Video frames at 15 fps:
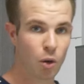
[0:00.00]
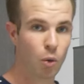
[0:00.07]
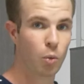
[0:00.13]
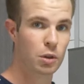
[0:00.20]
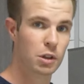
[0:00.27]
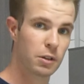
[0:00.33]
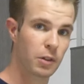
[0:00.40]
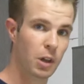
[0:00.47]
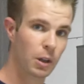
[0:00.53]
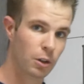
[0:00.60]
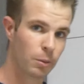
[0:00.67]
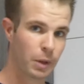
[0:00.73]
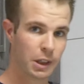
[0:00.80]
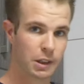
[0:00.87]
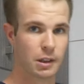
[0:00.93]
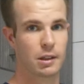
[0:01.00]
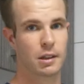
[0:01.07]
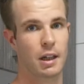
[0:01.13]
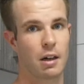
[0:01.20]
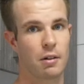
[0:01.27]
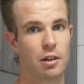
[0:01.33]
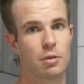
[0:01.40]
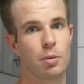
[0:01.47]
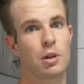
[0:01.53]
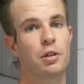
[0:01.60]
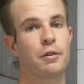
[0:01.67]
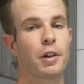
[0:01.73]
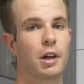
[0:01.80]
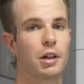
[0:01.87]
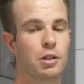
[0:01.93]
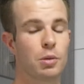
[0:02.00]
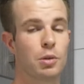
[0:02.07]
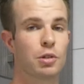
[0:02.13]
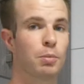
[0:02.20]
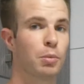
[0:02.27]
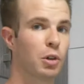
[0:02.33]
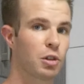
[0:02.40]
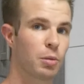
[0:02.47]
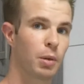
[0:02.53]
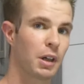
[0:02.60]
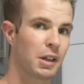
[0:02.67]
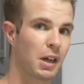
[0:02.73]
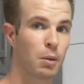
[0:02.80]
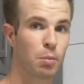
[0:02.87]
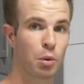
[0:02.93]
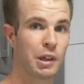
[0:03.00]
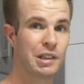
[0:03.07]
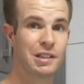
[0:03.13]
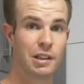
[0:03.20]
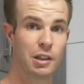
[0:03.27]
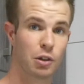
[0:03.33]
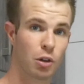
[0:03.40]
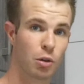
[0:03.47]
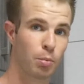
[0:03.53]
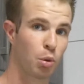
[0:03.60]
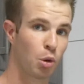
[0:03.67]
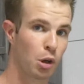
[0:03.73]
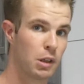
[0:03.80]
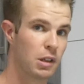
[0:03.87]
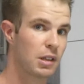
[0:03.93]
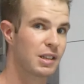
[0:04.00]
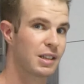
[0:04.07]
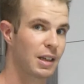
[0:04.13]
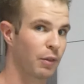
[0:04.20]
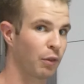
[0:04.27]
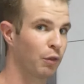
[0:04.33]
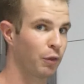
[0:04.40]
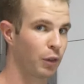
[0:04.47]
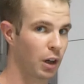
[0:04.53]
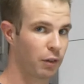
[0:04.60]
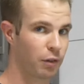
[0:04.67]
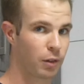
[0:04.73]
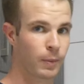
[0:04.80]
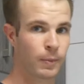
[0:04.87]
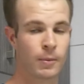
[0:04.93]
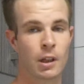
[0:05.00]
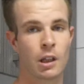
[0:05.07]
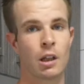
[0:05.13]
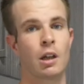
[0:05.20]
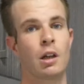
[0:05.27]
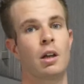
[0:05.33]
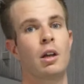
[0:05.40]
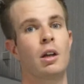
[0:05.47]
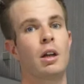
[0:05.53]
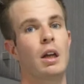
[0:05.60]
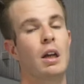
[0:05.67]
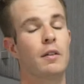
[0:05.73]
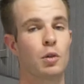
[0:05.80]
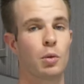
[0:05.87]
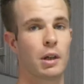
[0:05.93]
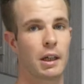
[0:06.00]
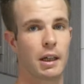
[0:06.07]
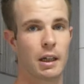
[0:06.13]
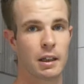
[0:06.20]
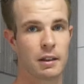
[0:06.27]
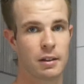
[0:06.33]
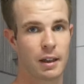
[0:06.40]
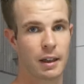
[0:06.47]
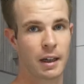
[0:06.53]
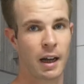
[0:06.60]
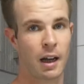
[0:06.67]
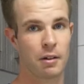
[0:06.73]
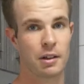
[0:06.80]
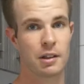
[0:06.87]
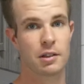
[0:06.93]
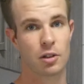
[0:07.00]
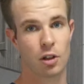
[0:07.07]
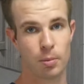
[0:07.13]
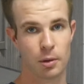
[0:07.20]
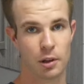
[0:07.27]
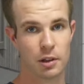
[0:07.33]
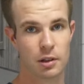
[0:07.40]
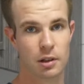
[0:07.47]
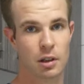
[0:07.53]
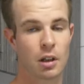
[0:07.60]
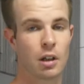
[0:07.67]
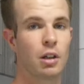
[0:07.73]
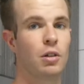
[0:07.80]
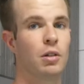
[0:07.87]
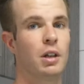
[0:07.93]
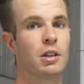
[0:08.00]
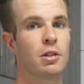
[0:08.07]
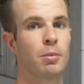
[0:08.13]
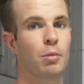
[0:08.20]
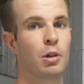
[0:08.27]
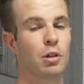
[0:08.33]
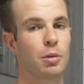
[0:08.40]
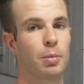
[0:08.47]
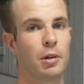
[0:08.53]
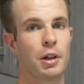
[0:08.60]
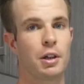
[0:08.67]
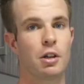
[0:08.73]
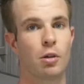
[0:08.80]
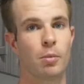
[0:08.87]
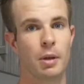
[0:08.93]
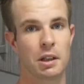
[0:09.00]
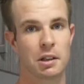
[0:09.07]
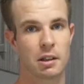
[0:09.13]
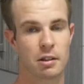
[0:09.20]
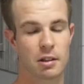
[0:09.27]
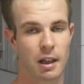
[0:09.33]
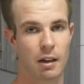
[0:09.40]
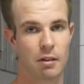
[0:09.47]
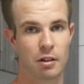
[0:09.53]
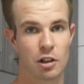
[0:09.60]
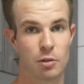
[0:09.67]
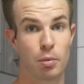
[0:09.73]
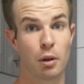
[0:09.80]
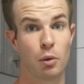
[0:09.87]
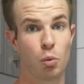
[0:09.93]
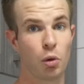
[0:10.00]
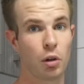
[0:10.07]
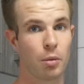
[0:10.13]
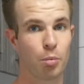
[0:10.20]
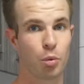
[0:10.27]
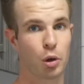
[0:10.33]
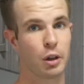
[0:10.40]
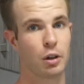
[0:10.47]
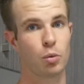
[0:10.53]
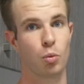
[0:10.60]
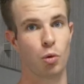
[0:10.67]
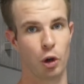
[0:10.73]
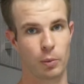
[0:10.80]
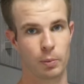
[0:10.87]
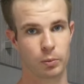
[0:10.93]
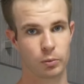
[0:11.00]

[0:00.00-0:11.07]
once you've got your maintenance calories, what you've got to do is multiply that by 0.75. If you want to get into a calorie surplus, you need to multiply your maintenance calories by 1.1.